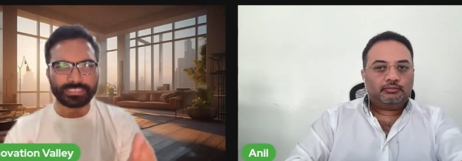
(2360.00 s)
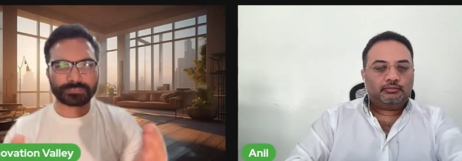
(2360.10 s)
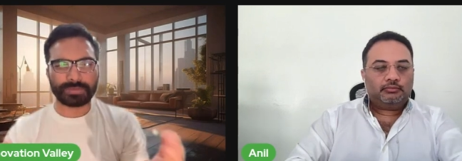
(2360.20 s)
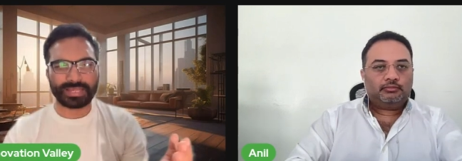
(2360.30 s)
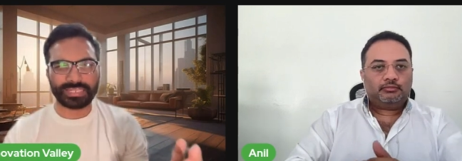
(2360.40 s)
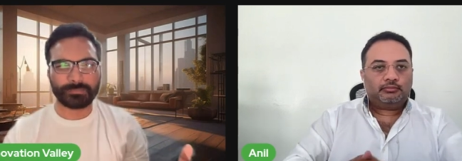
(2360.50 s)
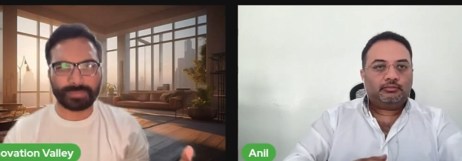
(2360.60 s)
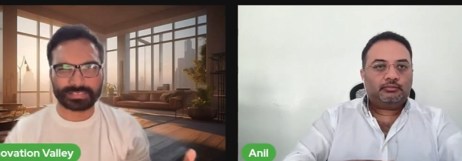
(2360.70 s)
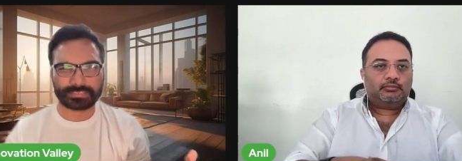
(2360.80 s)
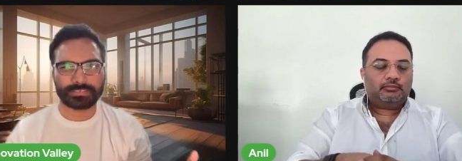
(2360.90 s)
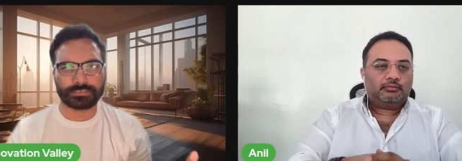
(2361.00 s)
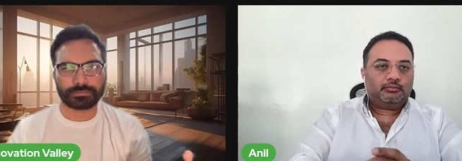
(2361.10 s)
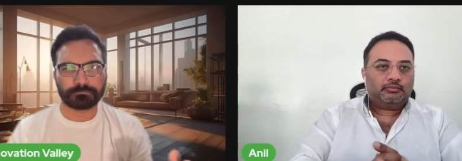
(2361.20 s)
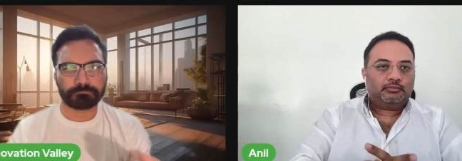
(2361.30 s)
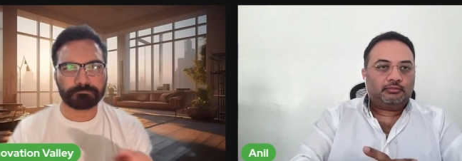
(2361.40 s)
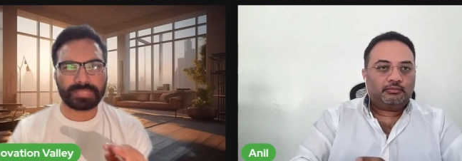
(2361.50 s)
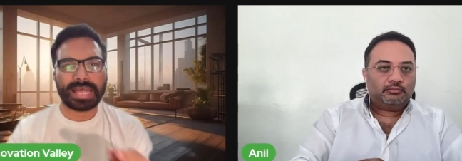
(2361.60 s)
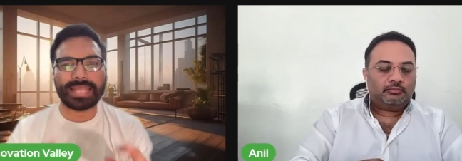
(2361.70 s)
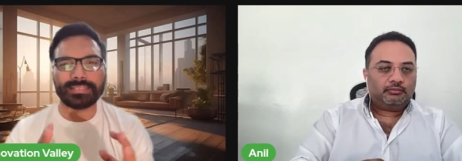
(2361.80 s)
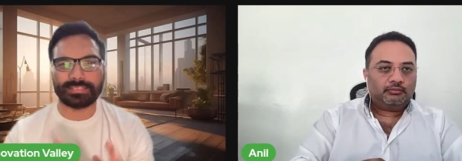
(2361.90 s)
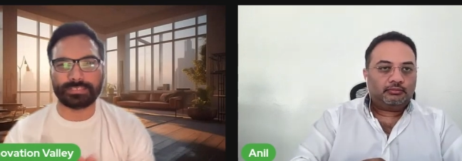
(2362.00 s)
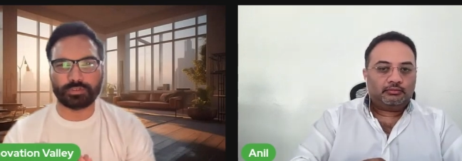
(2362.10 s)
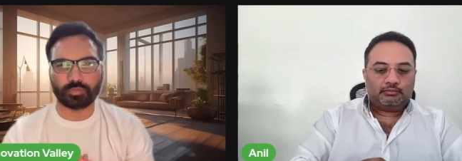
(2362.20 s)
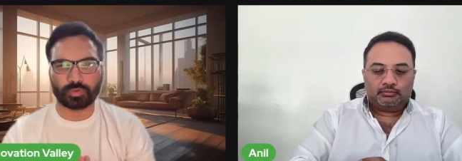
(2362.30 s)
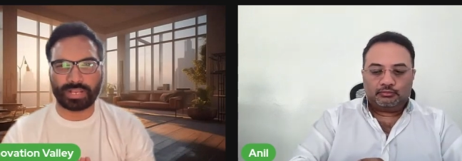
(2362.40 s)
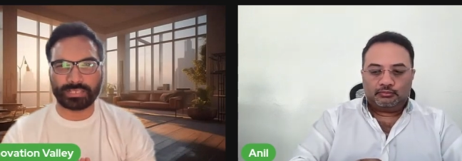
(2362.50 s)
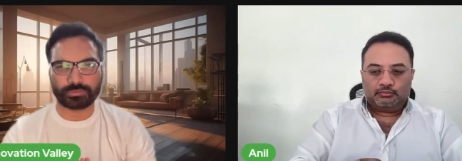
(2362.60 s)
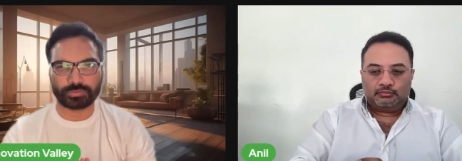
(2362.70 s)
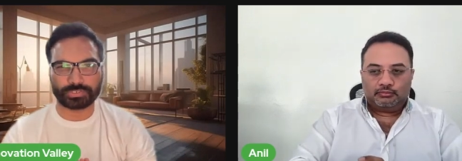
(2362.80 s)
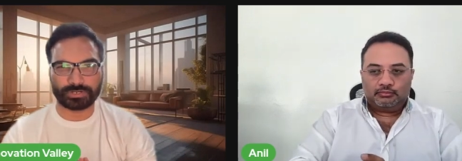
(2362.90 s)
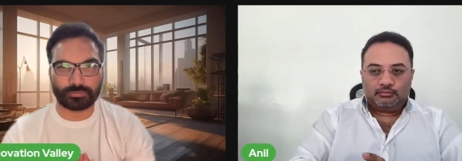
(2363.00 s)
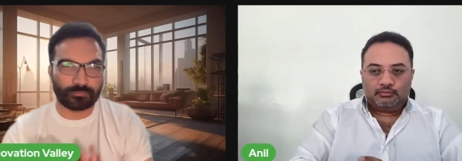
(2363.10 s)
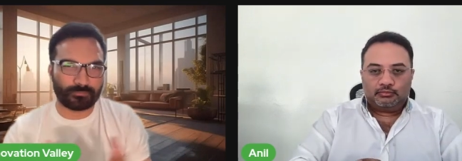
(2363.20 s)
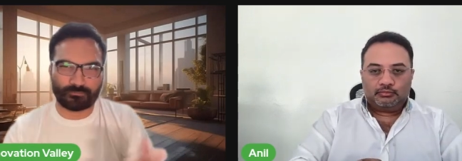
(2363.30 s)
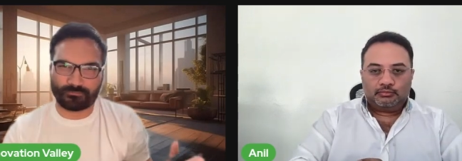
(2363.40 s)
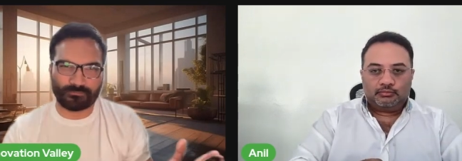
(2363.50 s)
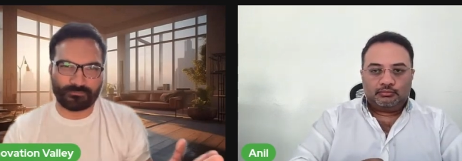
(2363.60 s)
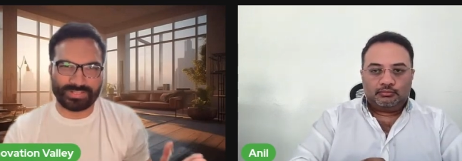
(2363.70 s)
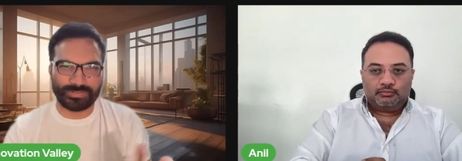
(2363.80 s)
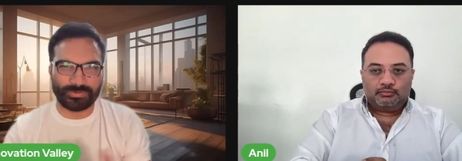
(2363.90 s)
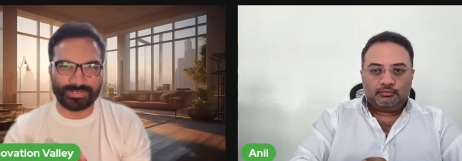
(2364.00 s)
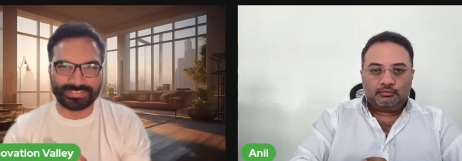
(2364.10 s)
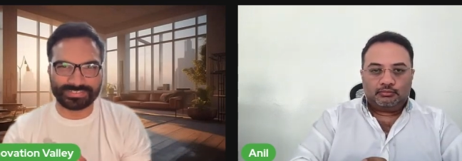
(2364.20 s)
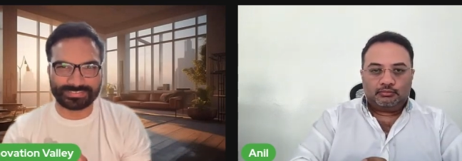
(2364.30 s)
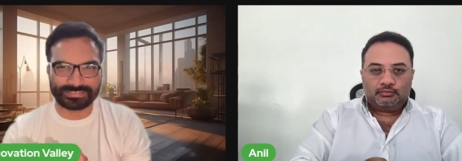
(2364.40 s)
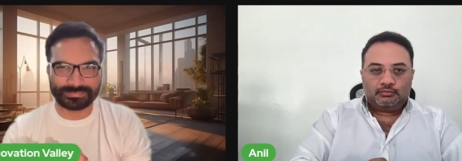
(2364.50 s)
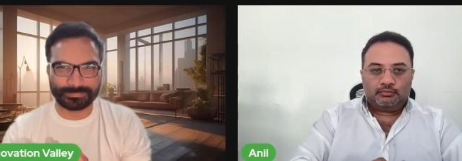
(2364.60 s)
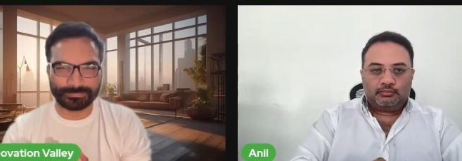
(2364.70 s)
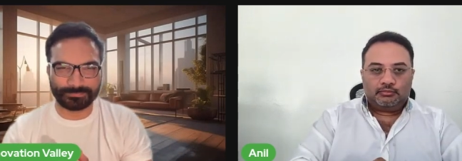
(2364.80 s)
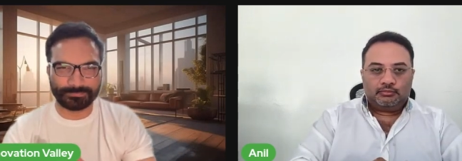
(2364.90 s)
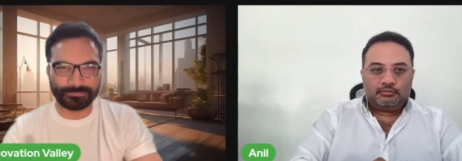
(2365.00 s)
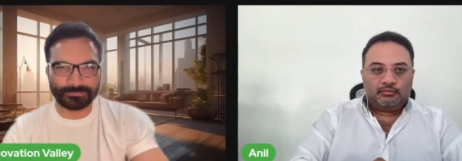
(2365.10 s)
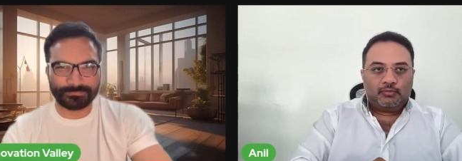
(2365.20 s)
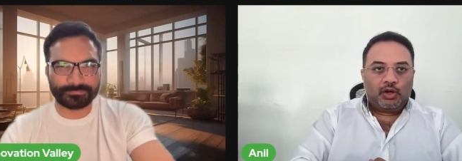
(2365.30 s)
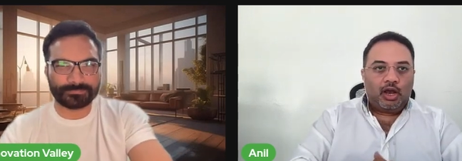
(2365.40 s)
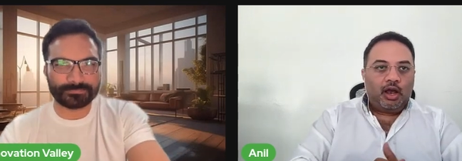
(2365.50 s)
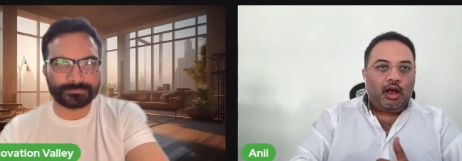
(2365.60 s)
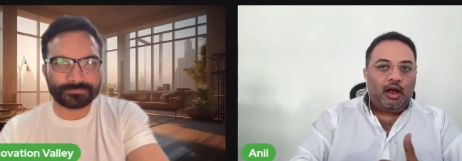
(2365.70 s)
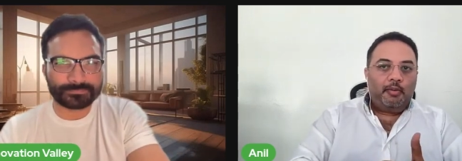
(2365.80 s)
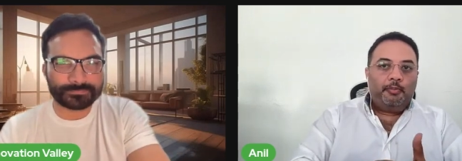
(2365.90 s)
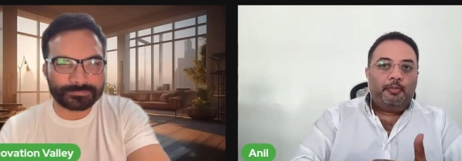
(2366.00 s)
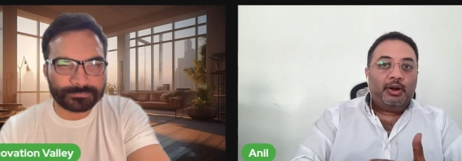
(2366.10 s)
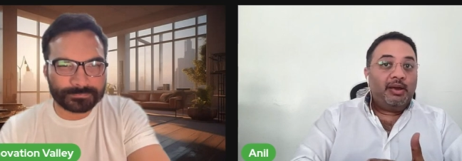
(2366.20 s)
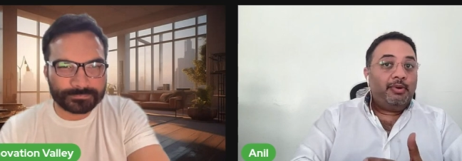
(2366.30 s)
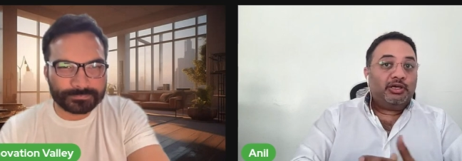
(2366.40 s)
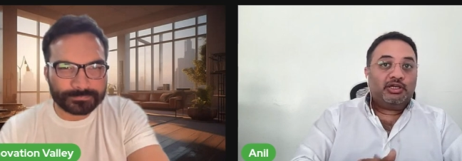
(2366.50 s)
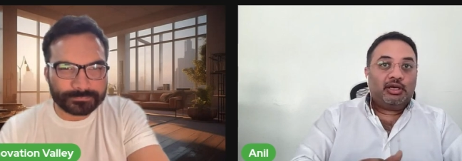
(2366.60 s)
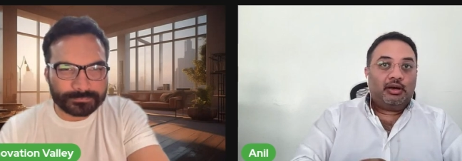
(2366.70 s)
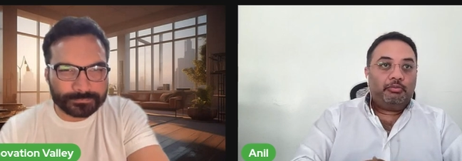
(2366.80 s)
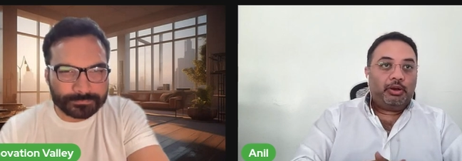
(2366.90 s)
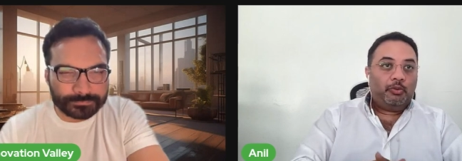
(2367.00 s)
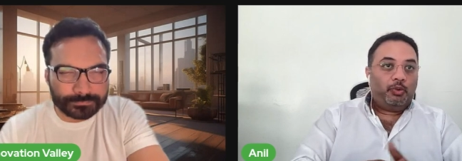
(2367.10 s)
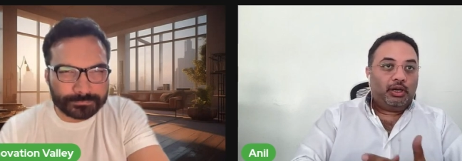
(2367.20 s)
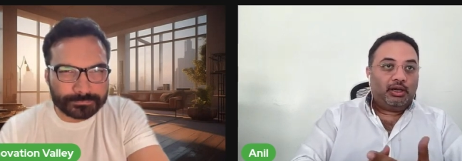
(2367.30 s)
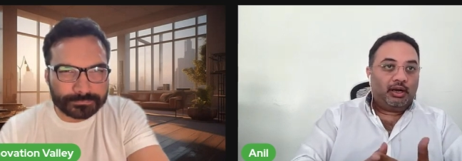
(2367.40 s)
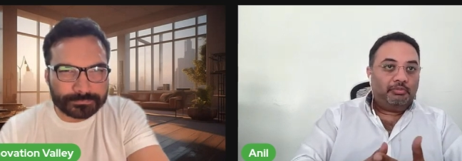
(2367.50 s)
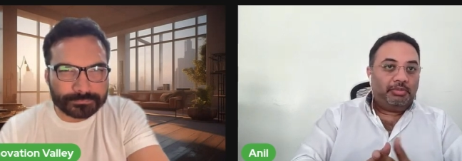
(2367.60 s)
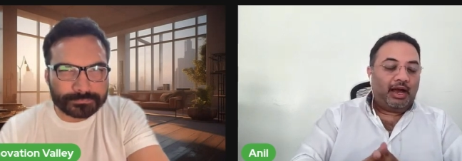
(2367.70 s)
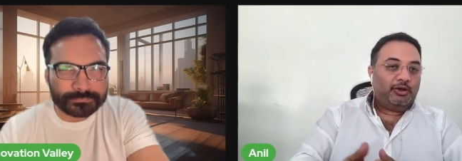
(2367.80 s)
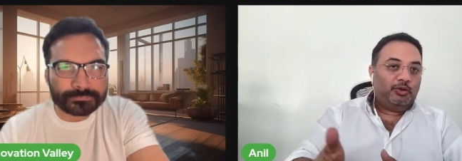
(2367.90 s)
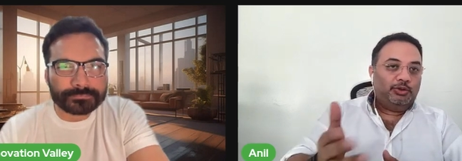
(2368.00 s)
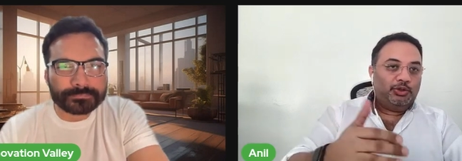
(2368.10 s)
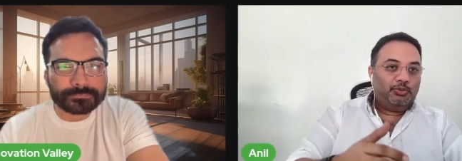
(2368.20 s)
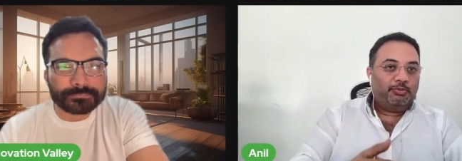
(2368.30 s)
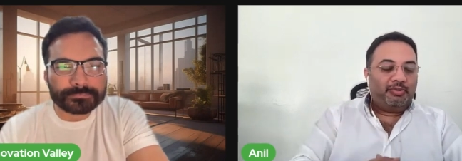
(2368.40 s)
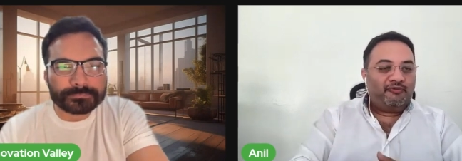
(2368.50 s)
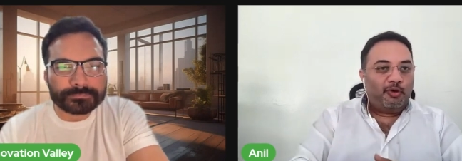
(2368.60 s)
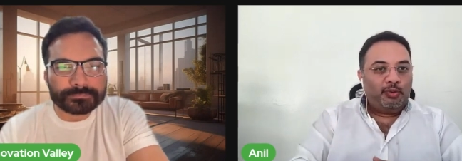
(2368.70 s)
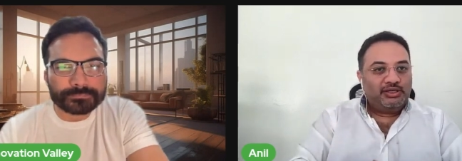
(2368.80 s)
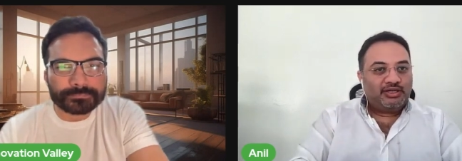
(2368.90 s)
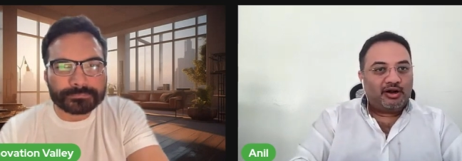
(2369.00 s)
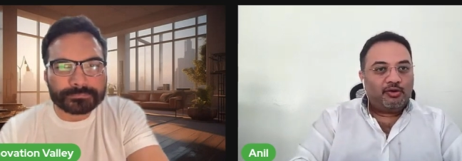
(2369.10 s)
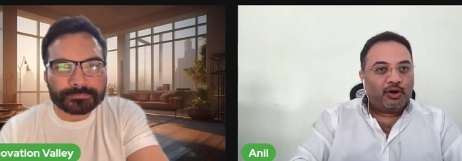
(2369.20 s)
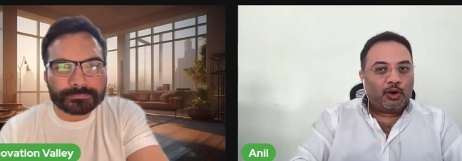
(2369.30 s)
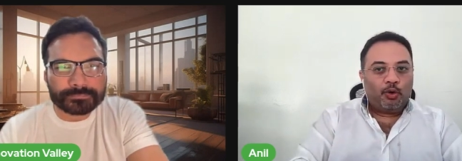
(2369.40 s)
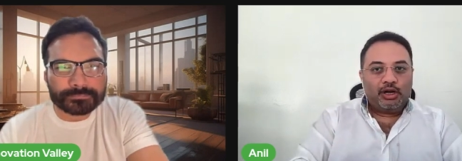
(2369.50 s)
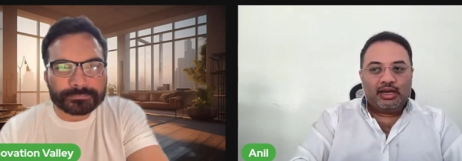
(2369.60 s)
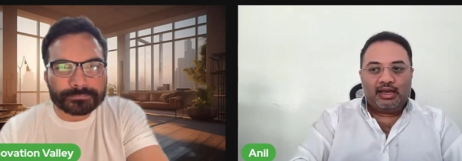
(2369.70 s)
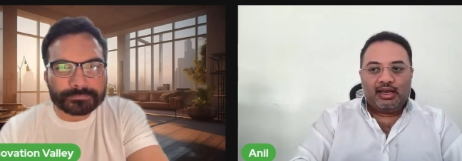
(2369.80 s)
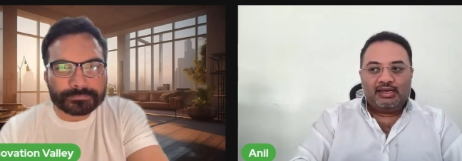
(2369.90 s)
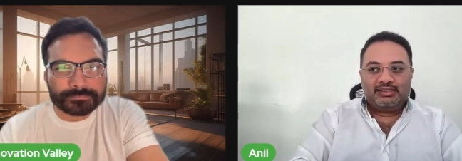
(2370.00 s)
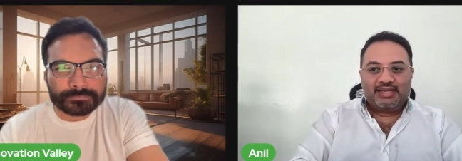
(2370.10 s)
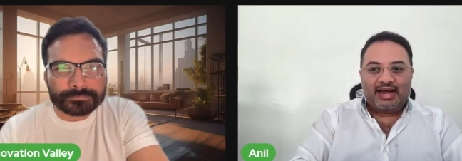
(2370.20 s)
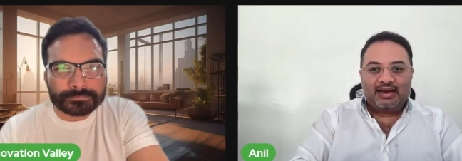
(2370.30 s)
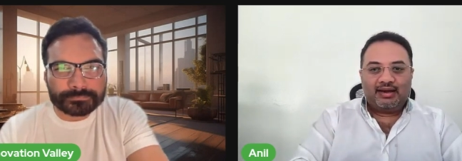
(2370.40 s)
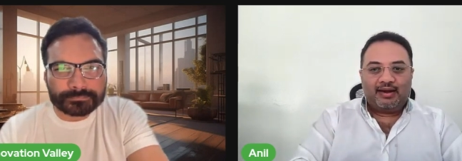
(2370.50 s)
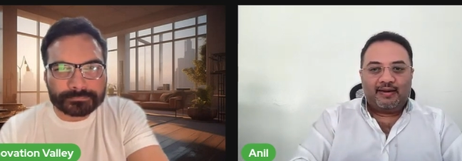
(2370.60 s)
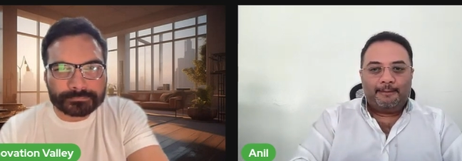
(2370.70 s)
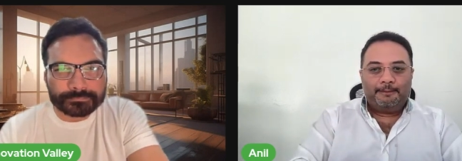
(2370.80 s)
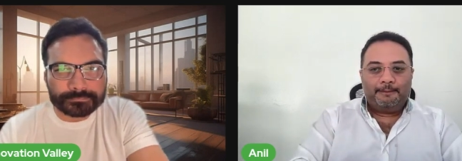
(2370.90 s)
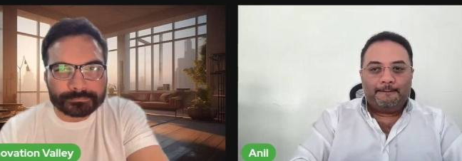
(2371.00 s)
Speaker 1: inspiring message, anything you would like to share with the audience?
Speaker 2: Uh, pretty much uh, what uh, I told you before we started recording is that um,